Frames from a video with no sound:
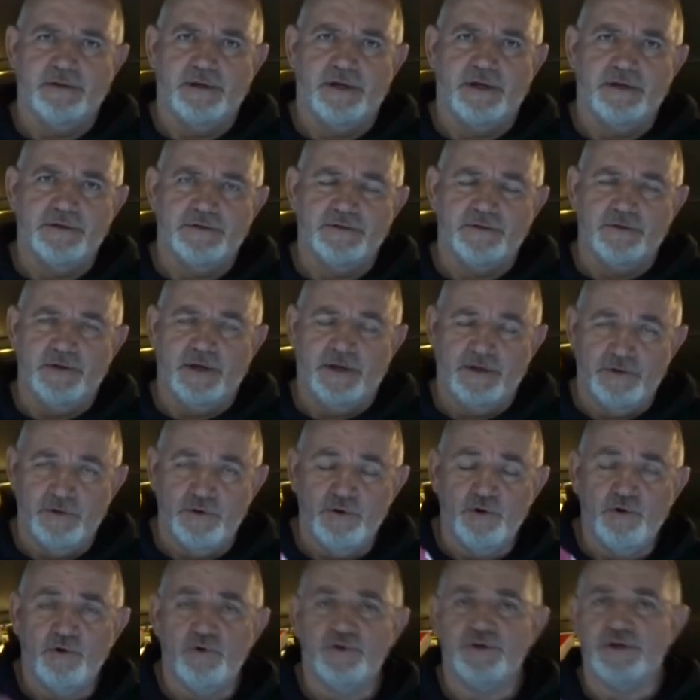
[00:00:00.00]
and
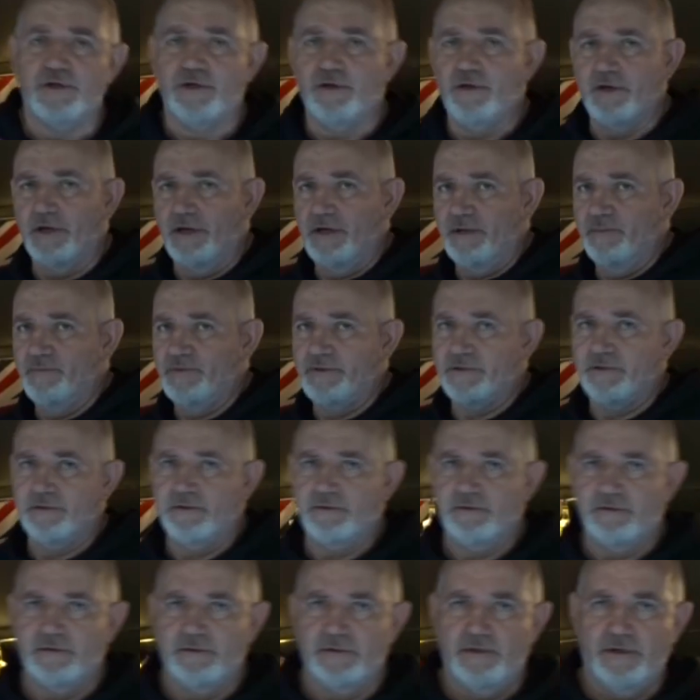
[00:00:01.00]
using your hips.
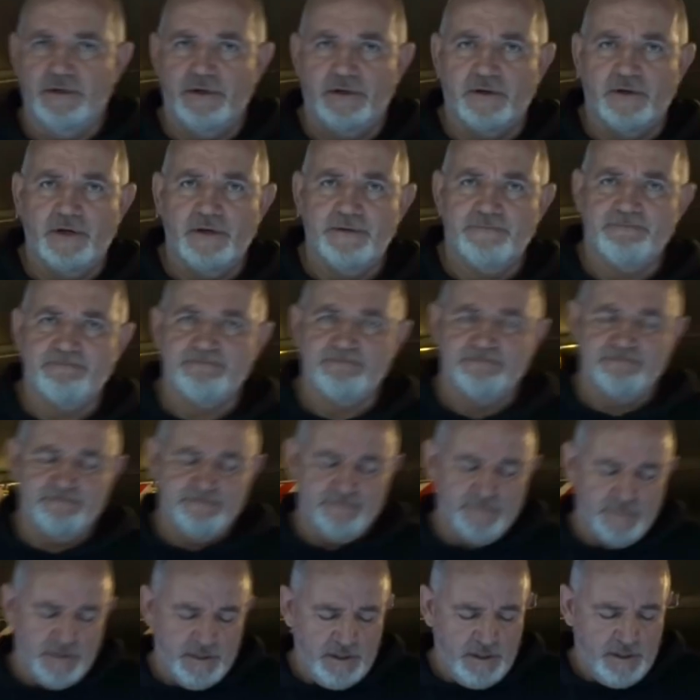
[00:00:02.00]
Okay?
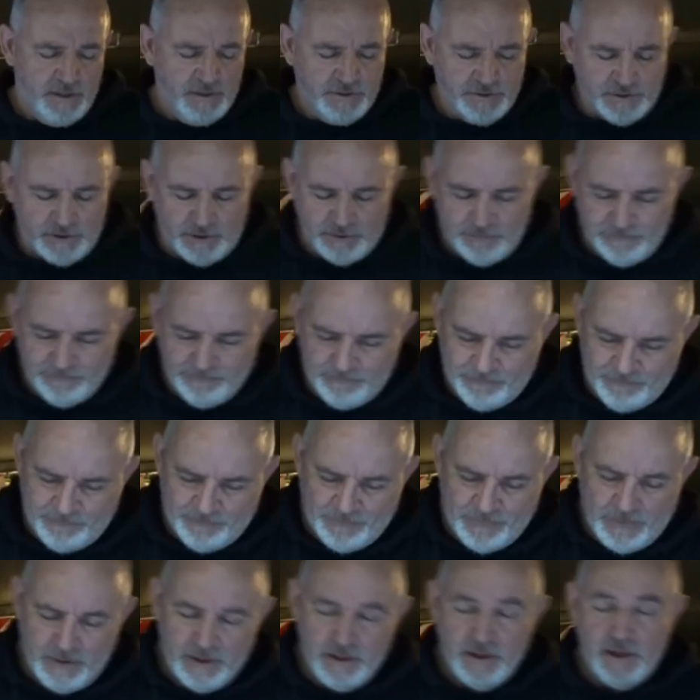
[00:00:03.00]
So
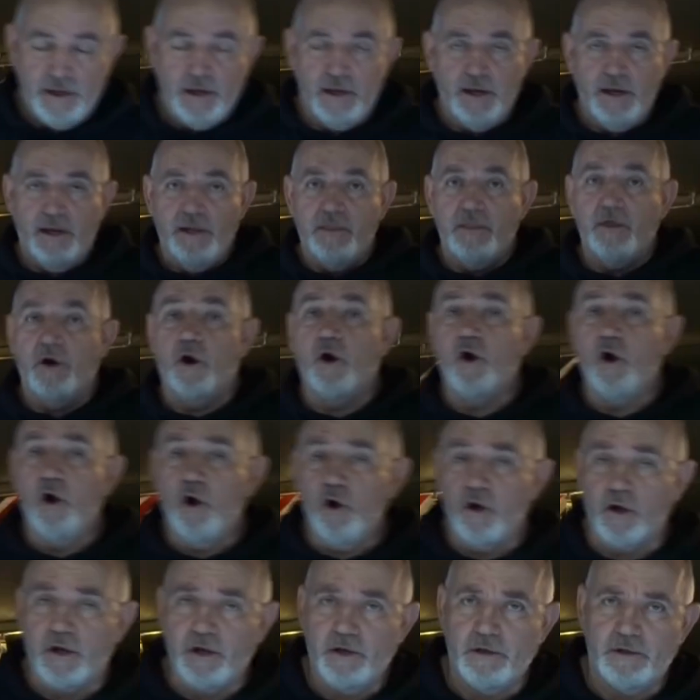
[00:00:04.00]
the
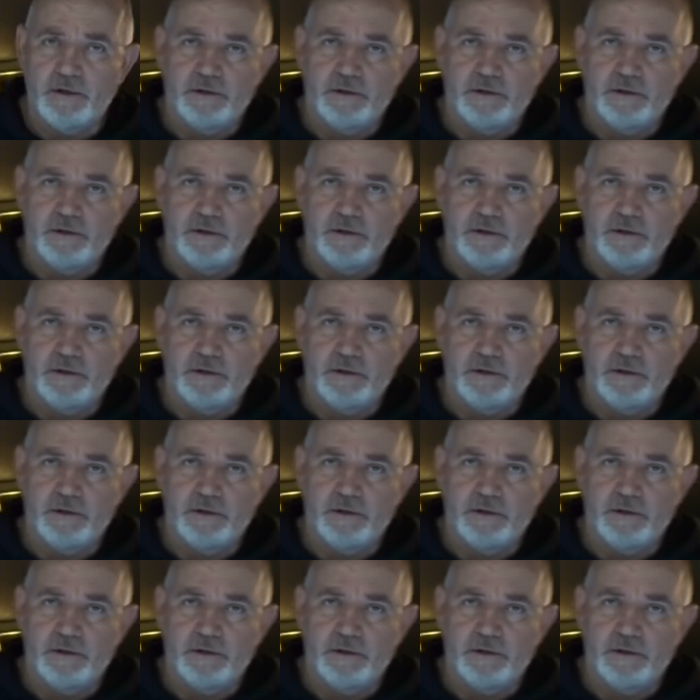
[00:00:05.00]
hook